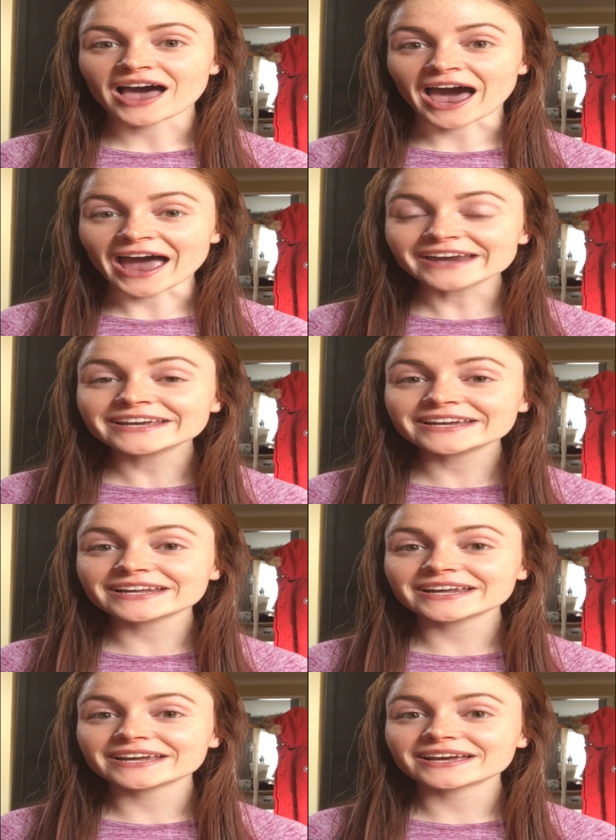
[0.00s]
I did
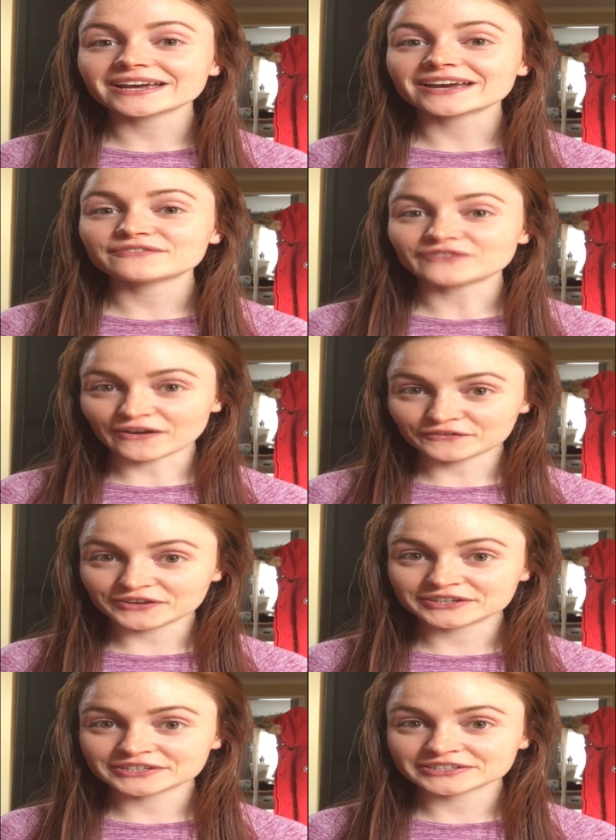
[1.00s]
5
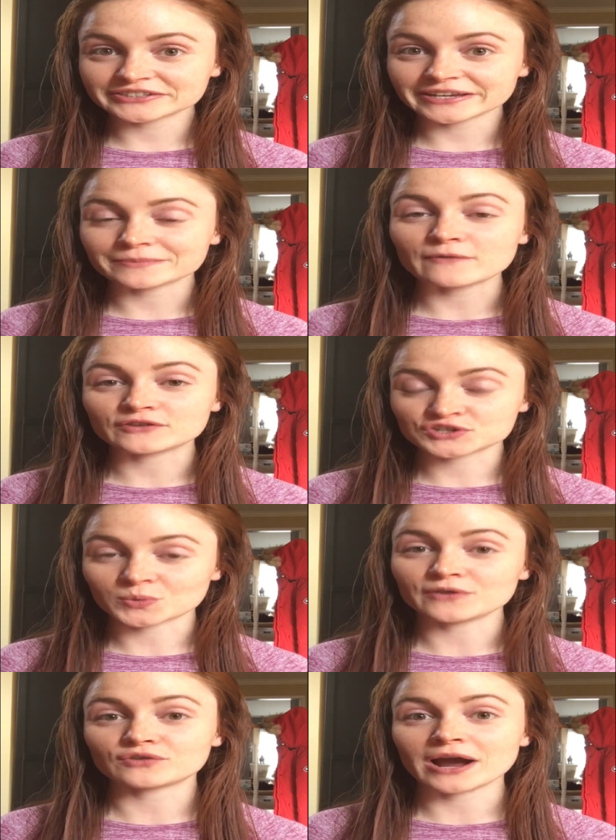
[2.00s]
figures in my first
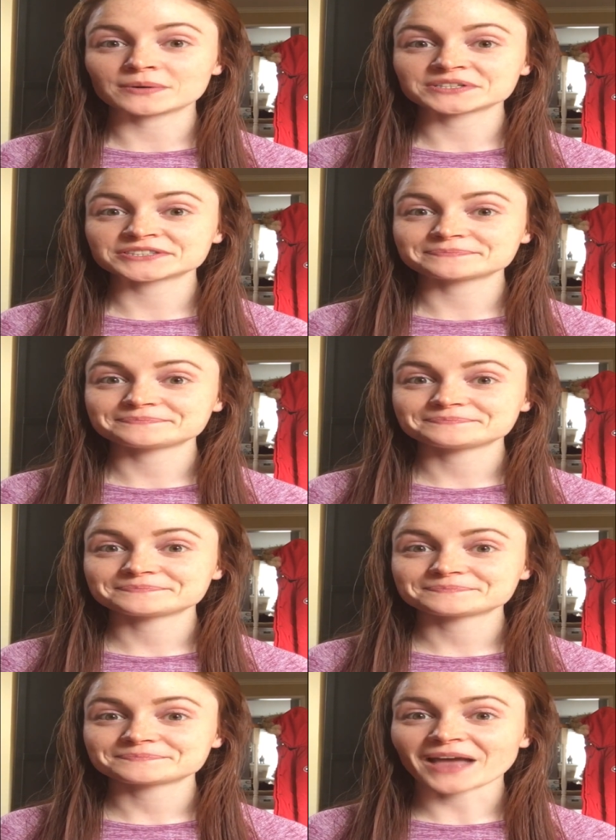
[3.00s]
24 hours.
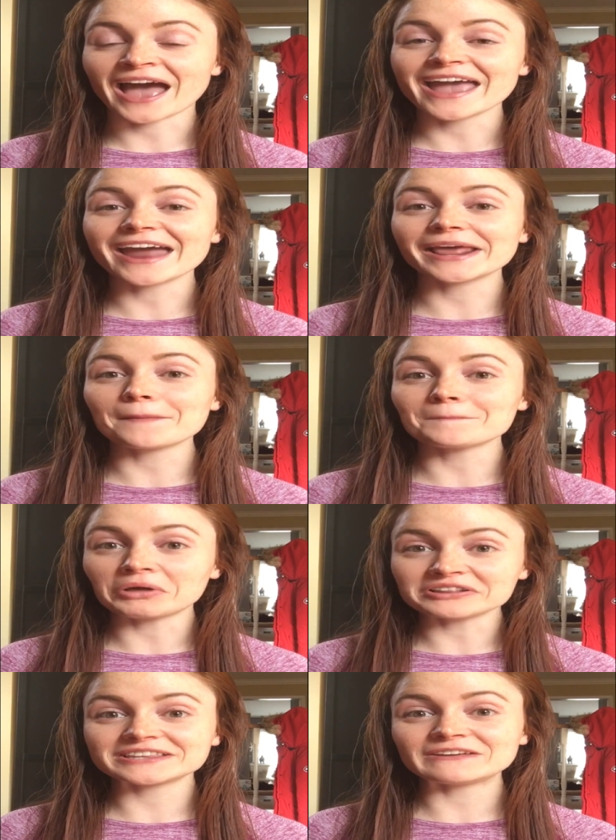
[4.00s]
I had a
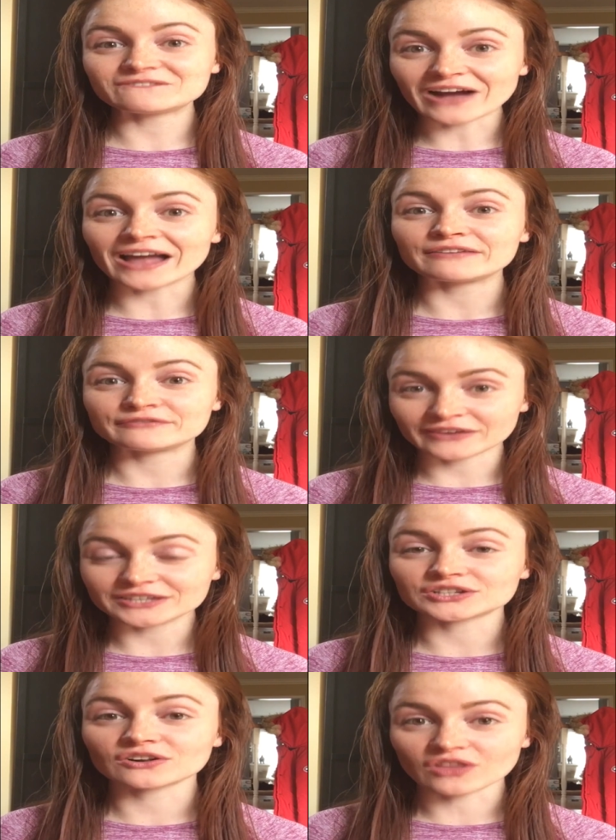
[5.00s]

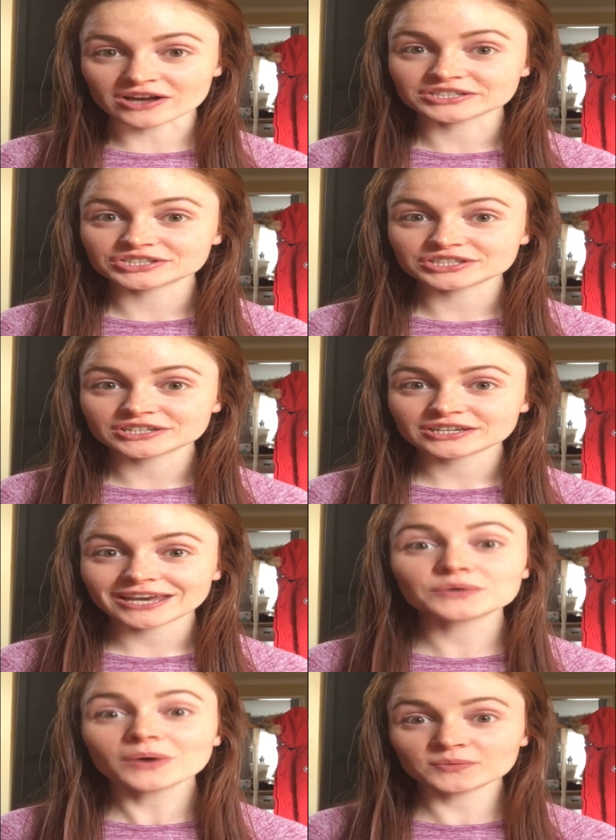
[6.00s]
multi-5-figure launch
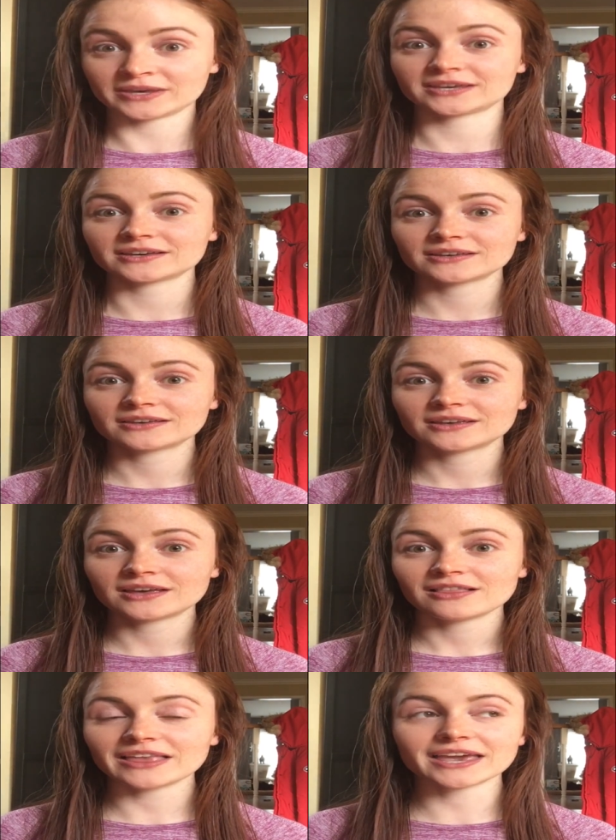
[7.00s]
in 1 week.
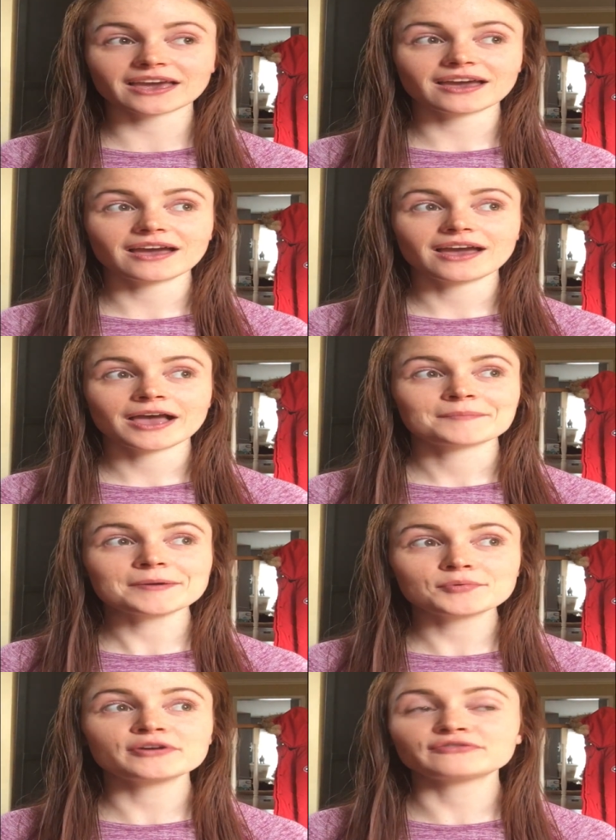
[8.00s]
Like, my
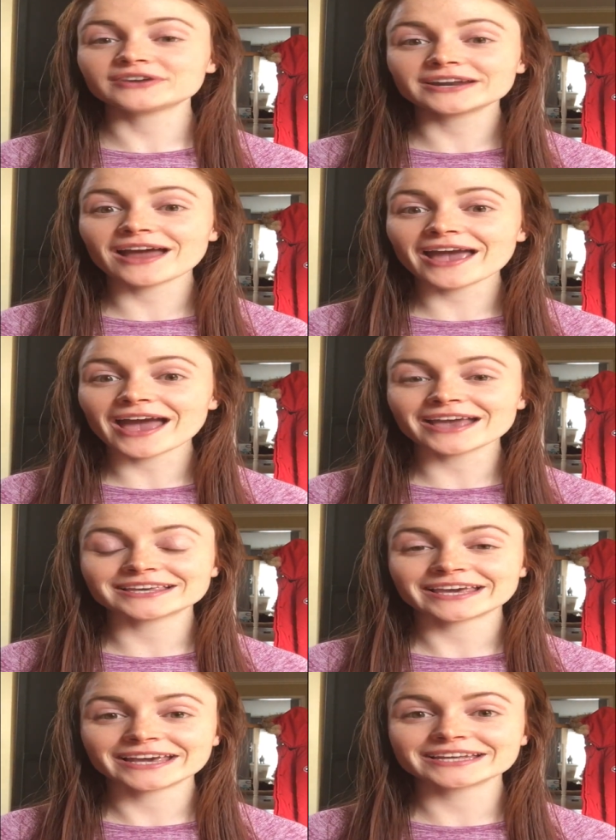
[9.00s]
boyfriend and I
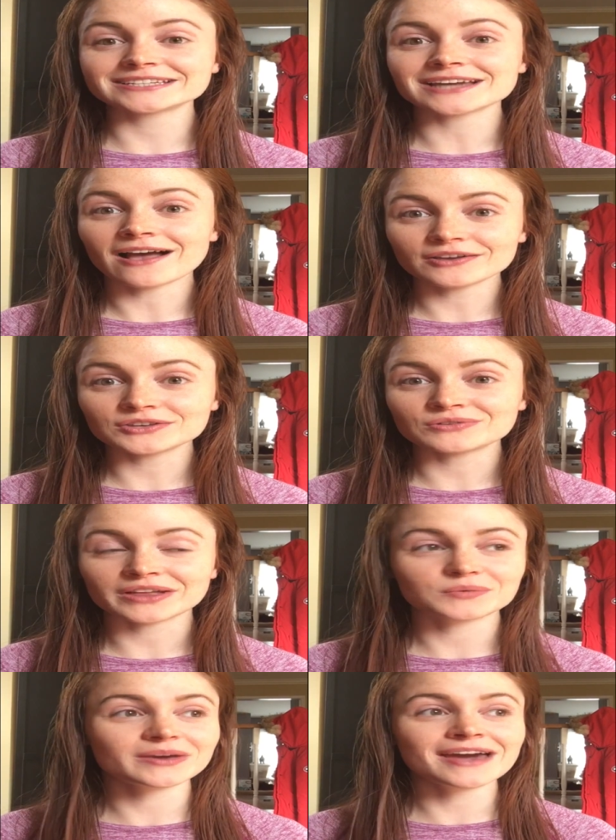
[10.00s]
can't tell you,
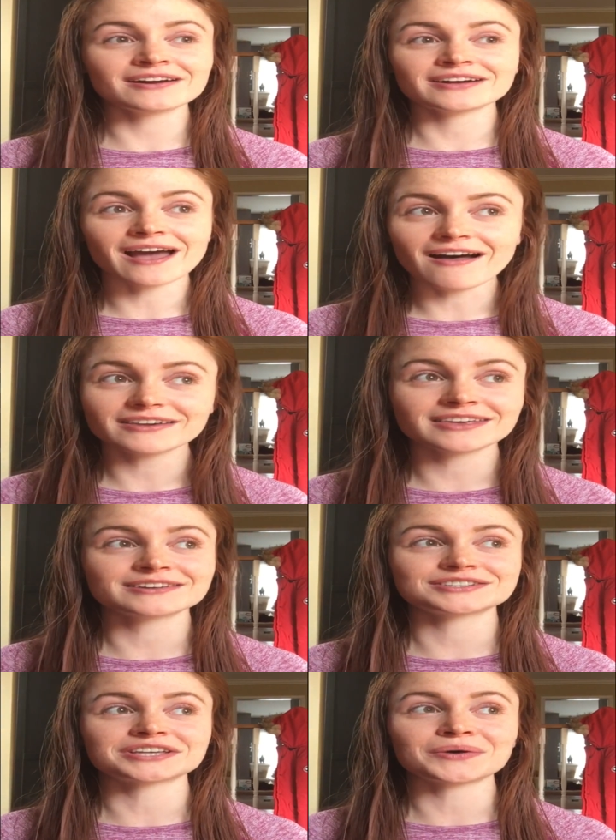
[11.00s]
like, we had our
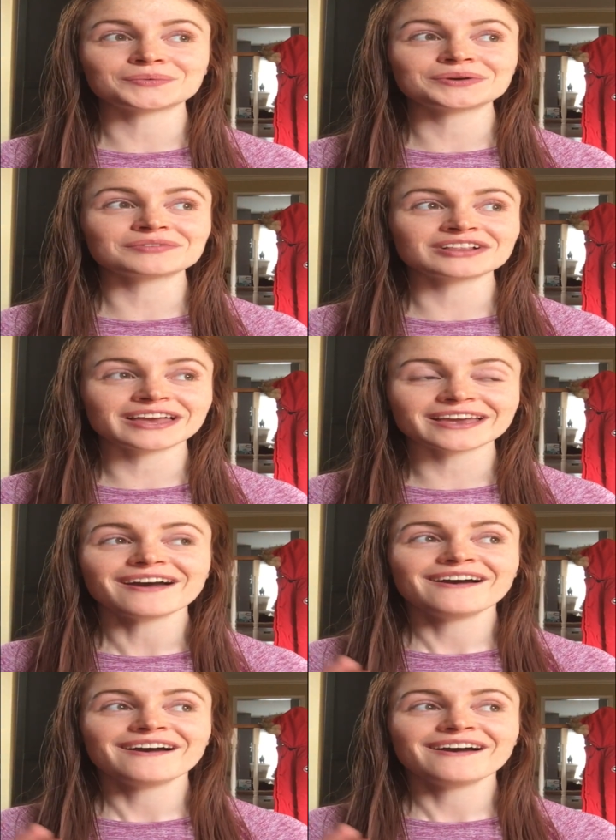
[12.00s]
calculators out. We were like,